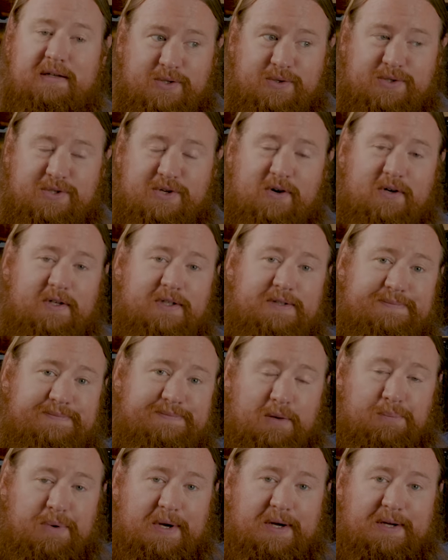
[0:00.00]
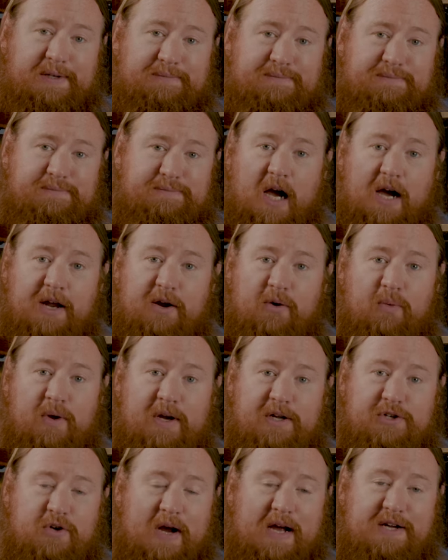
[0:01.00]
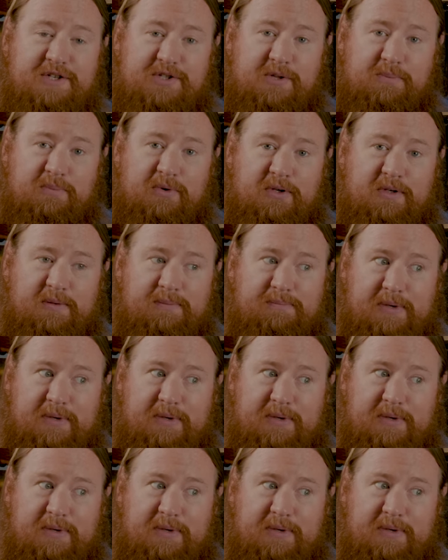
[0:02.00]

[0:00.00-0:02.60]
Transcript: So sorry, but I don't want to trash the book,